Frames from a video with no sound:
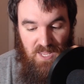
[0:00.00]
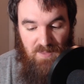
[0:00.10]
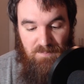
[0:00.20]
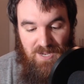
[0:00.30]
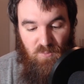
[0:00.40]

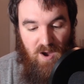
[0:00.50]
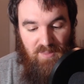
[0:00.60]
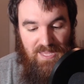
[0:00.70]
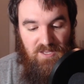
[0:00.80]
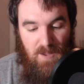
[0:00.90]

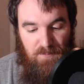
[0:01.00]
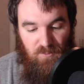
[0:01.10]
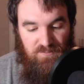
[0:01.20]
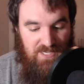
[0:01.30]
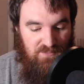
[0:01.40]
Meanwhile, a
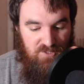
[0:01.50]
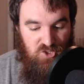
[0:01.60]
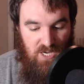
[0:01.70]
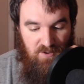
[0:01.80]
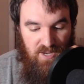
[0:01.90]
couple, Neil and
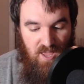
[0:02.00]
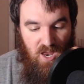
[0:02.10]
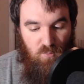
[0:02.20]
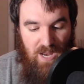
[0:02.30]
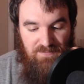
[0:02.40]
Sherry,
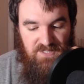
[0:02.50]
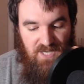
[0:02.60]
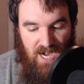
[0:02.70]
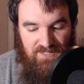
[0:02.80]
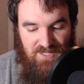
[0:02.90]
arrive on the
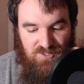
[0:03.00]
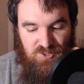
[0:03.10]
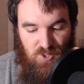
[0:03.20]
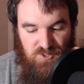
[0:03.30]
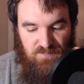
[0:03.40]
island in
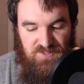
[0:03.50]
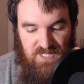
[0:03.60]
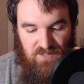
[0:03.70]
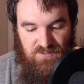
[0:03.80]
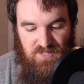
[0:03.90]
search of,
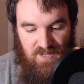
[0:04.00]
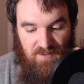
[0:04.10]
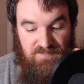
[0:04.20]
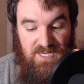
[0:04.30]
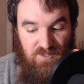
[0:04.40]
Seals, uh,
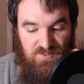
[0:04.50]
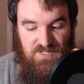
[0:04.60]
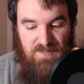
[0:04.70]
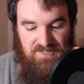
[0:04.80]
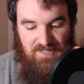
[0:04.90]
of Neil's
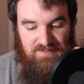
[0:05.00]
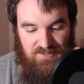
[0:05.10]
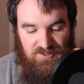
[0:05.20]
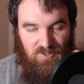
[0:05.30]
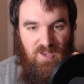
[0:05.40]
missing
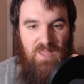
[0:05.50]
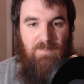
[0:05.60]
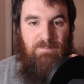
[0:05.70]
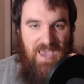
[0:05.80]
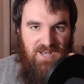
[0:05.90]
sister,
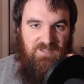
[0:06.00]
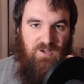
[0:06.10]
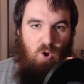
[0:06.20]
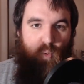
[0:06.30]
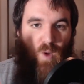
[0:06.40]

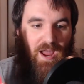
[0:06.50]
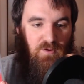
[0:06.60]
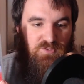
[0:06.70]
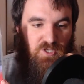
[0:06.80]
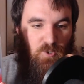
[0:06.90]
Madeline. Oh,
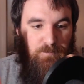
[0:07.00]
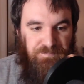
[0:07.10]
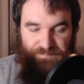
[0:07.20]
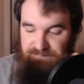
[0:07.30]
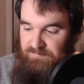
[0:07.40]
wow. So
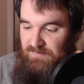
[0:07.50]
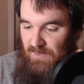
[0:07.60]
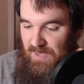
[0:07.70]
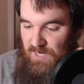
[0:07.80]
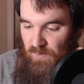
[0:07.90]

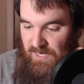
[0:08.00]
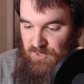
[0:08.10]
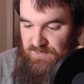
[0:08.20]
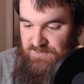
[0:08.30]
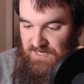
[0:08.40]
Anyway,
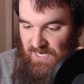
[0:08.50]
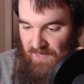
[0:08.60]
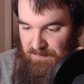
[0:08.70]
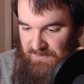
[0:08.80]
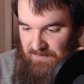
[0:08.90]
you can see,
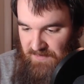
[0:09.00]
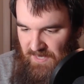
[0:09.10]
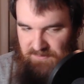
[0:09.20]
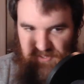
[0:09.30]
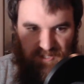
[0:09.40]
I believe,
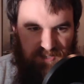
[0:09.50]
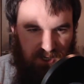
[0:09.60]
yeah, so you can see a